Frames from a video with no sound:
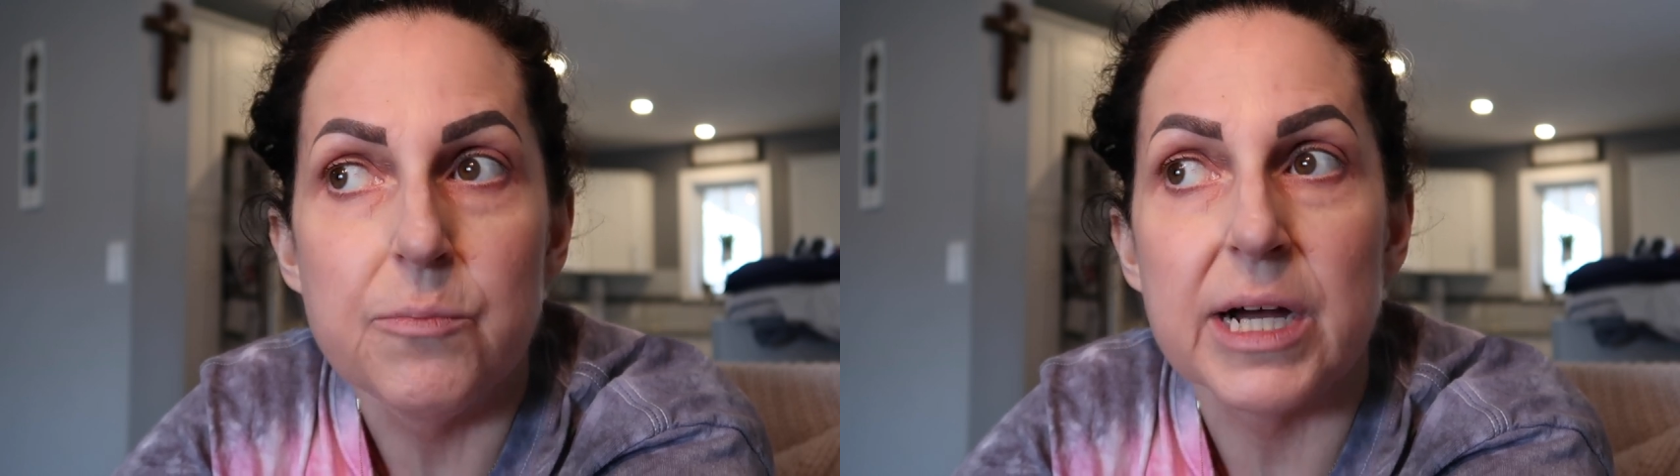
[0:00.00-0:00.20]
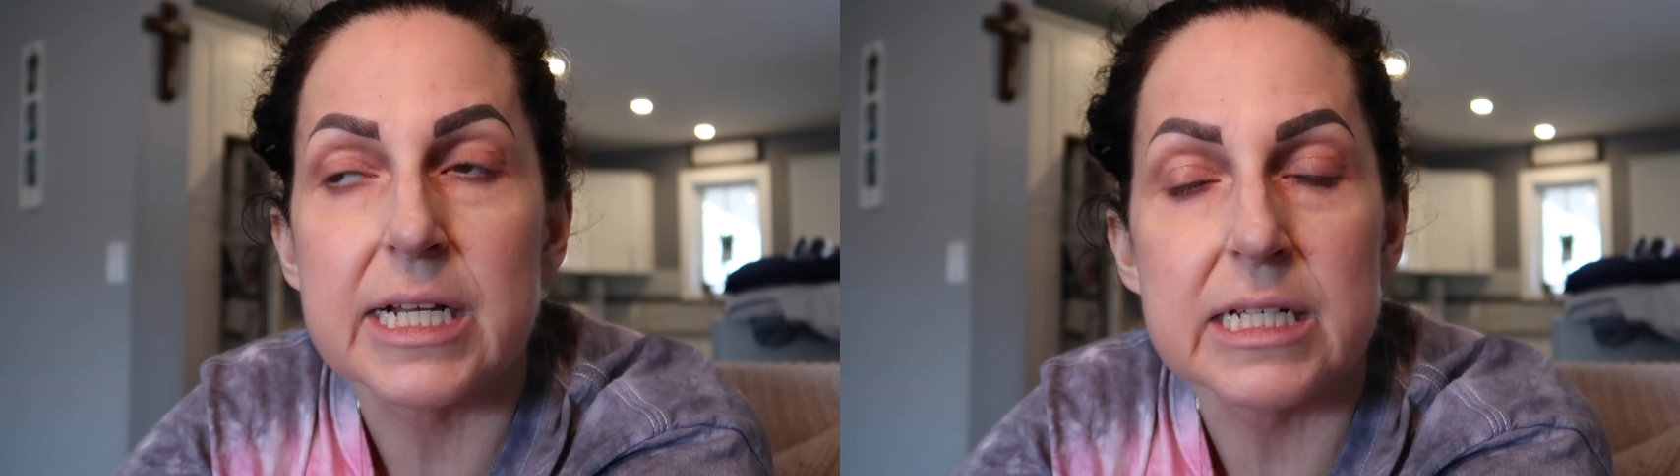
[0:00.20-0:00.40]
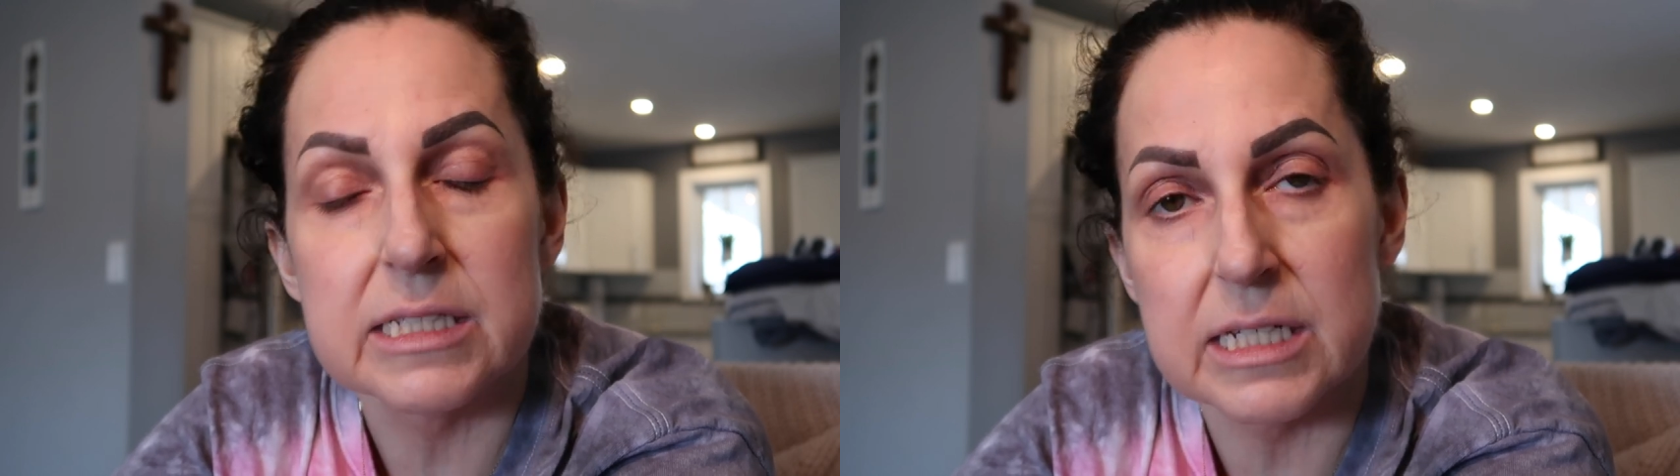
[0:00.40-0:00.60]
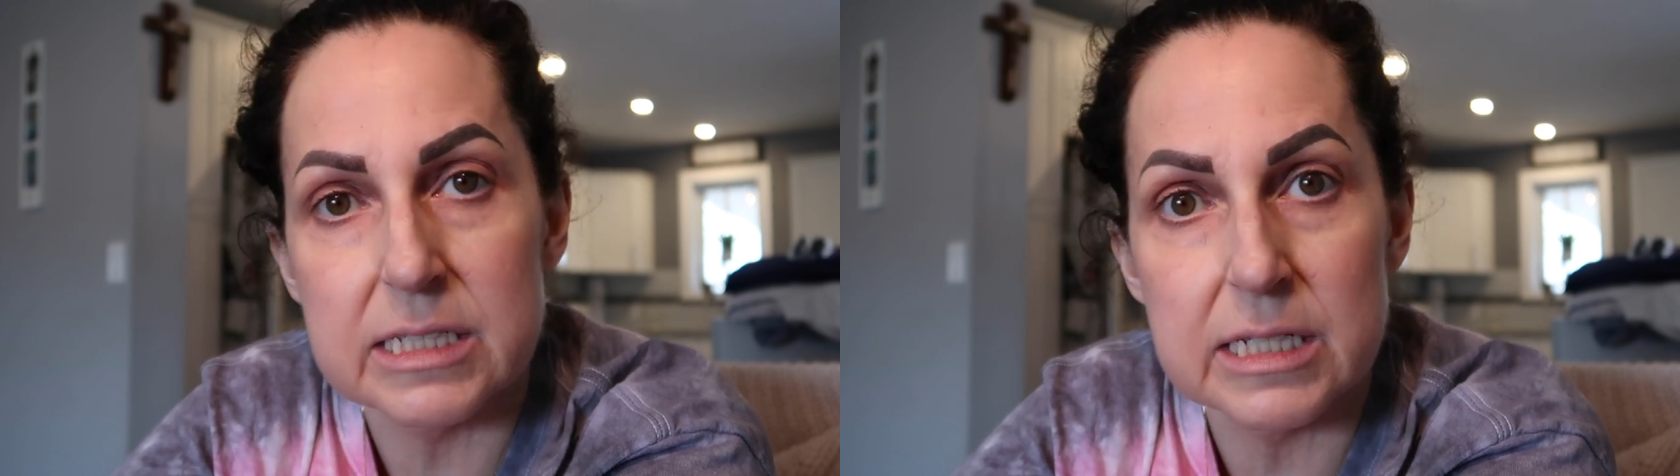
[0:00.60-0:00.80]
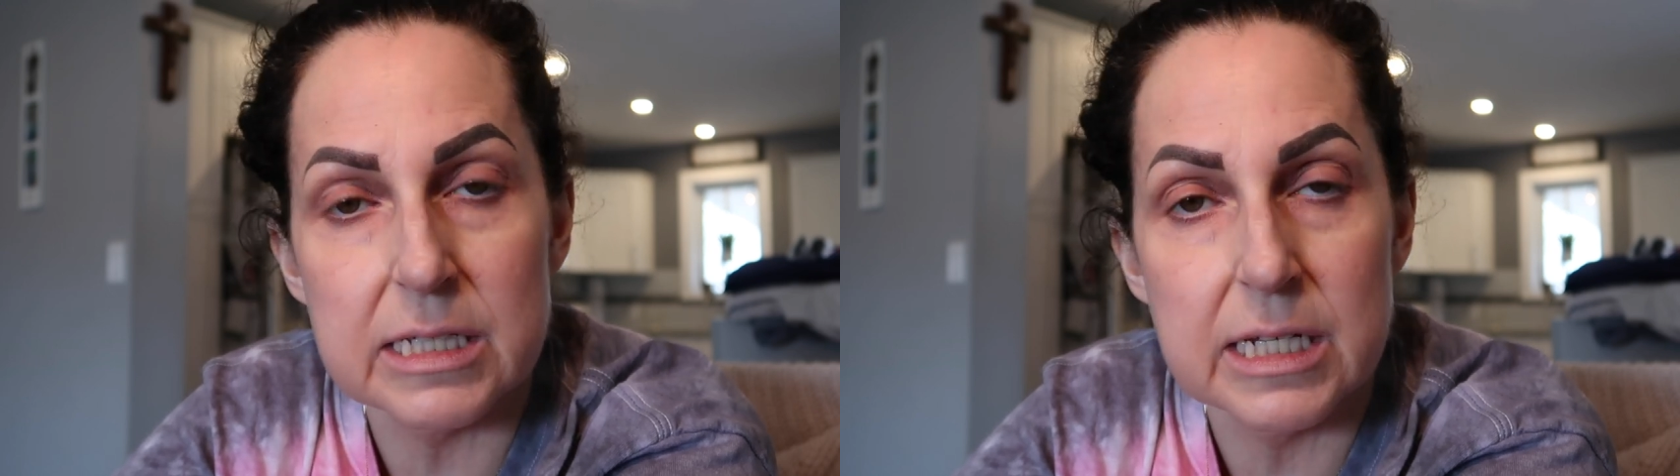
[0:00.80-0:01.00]
but
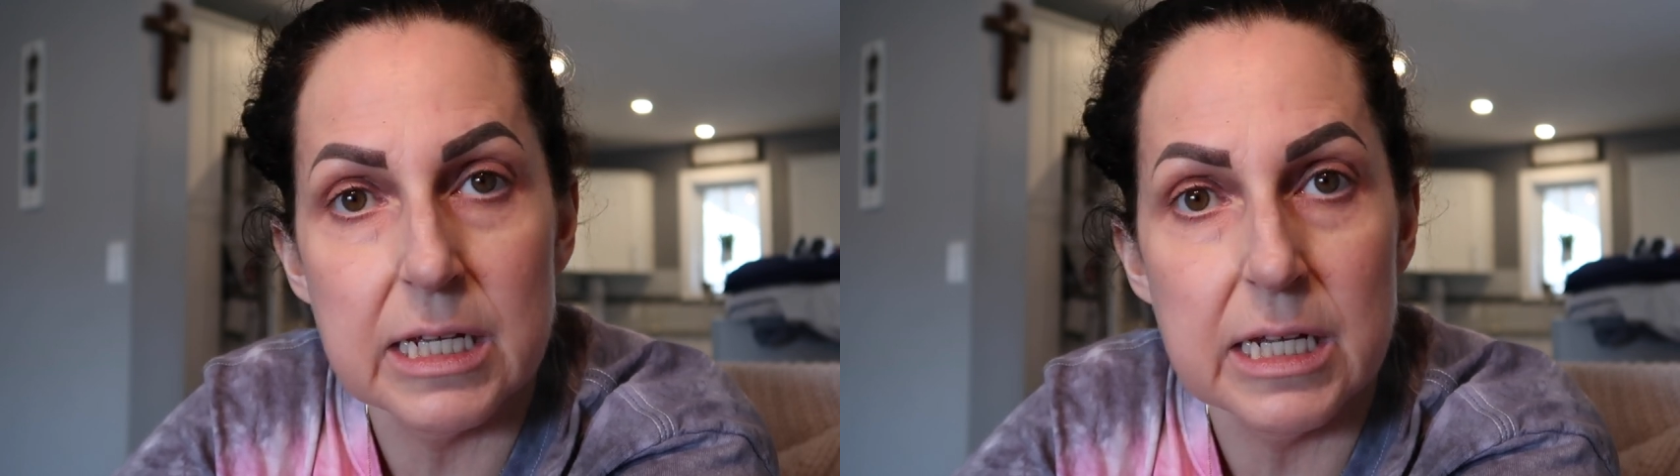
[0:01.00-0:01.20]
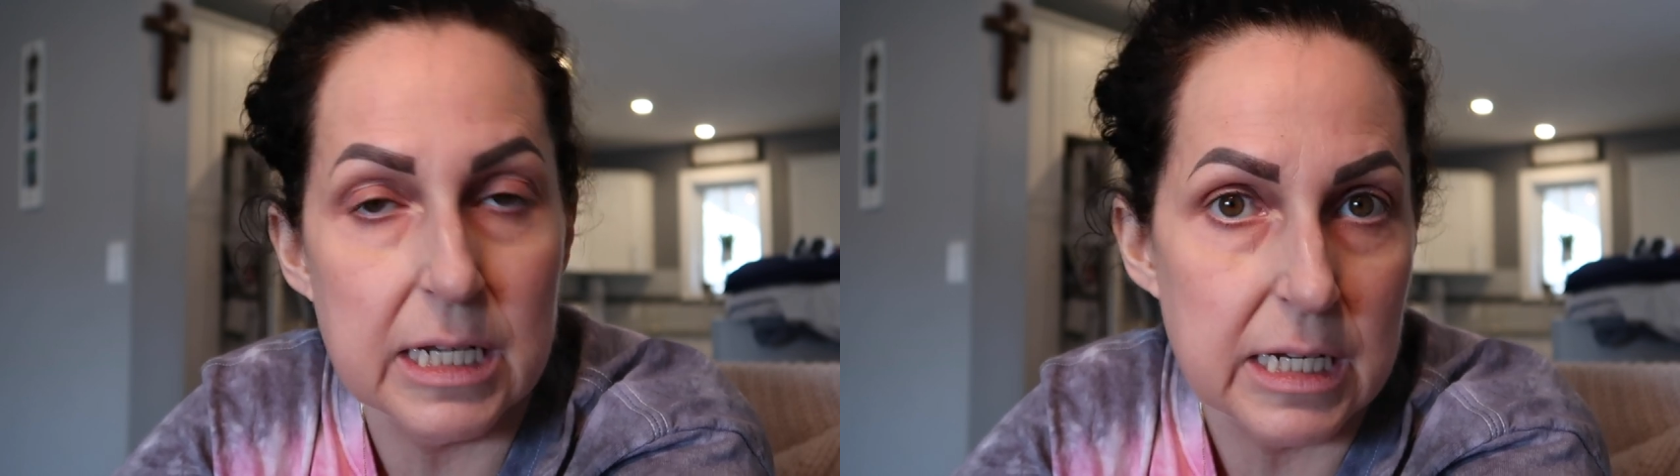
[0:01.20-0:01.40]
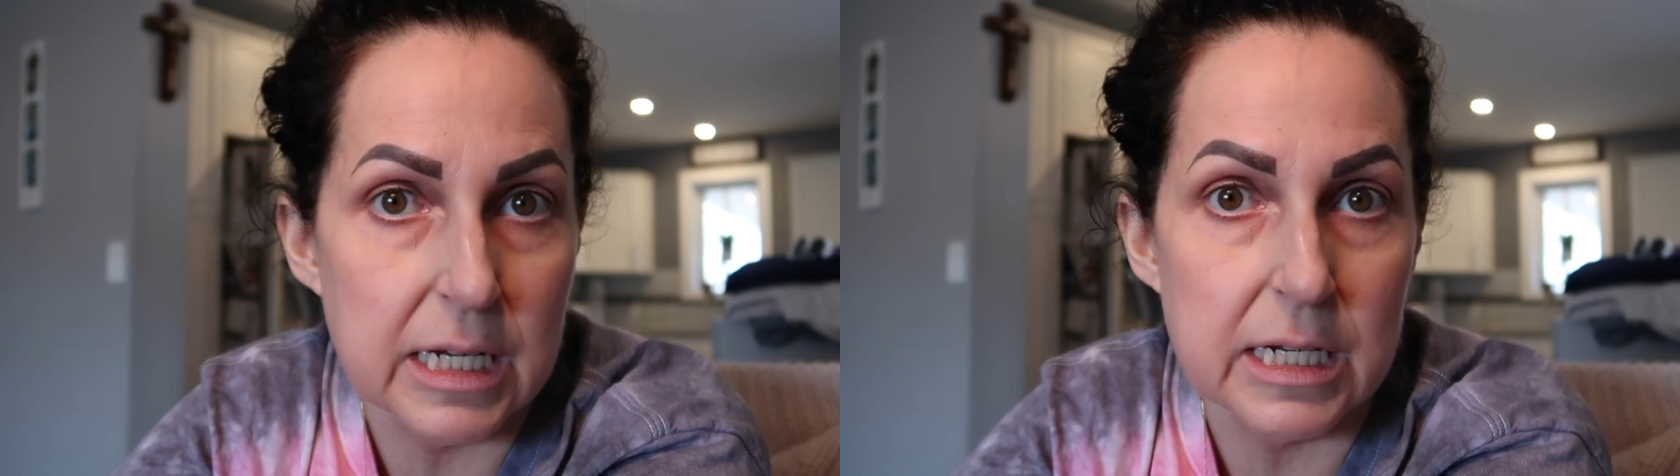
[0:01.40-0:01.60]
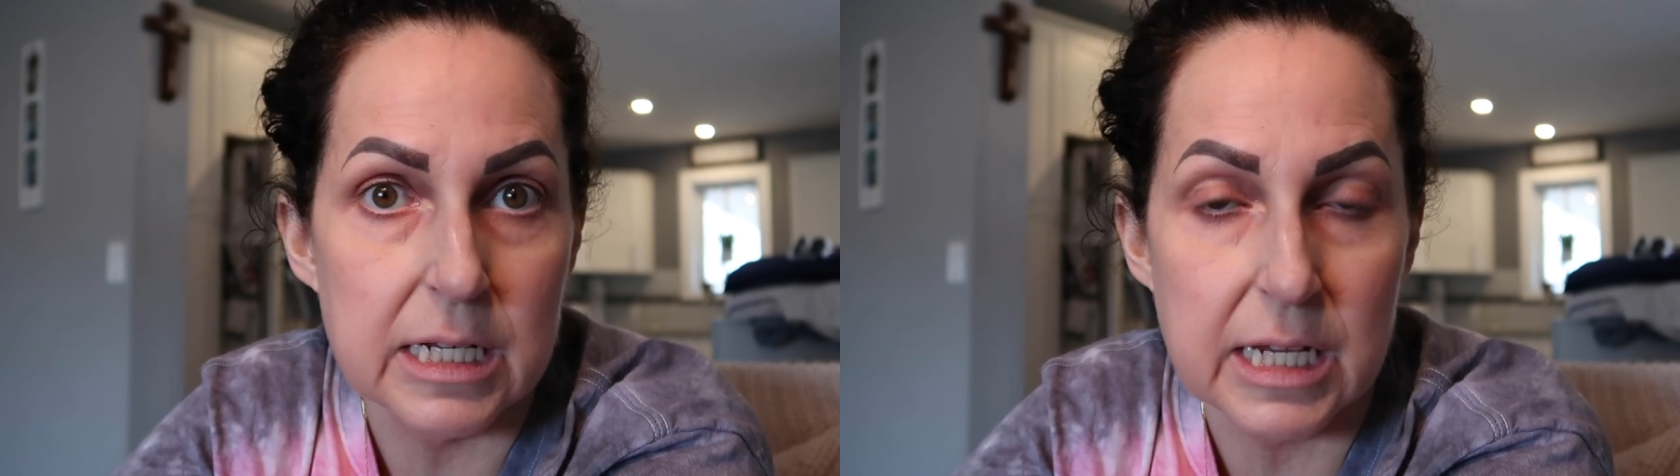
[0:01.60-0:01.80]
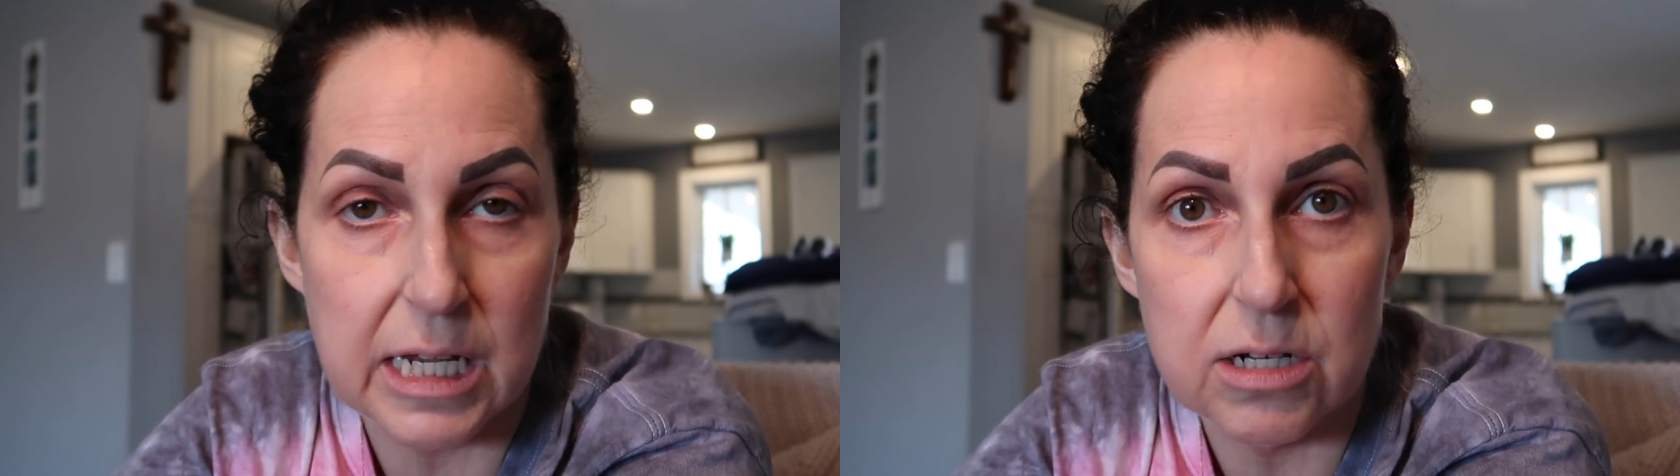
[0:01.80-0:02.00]
consistently
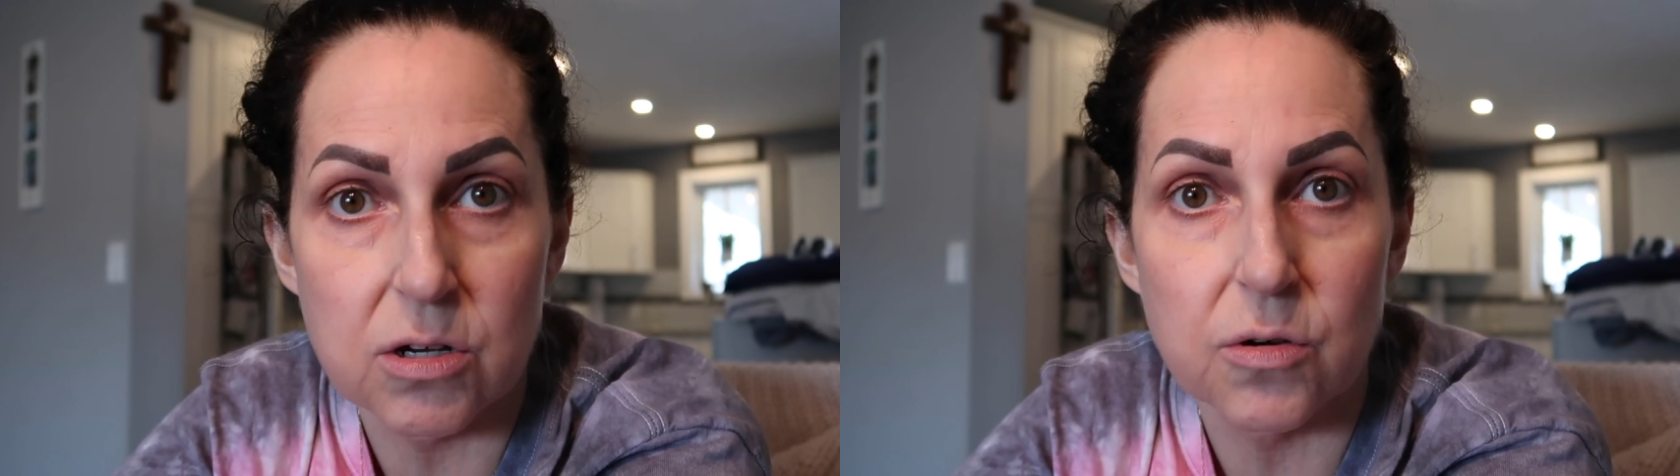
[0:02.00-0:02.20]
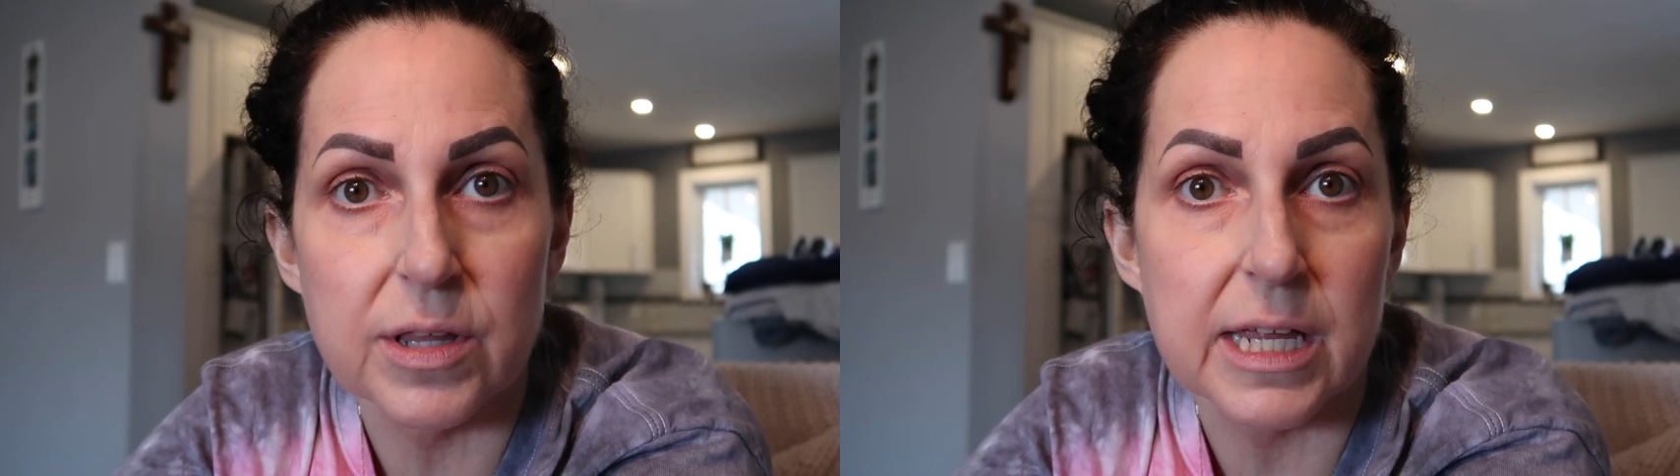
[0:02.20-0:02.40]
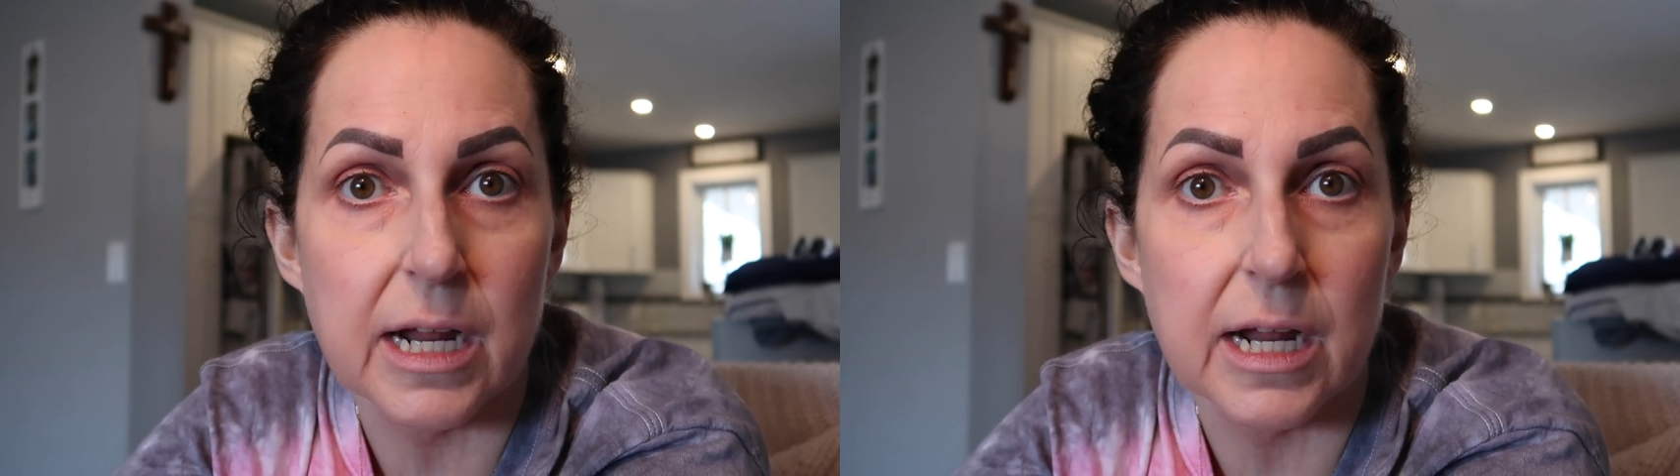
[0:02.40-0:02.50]
eating keto,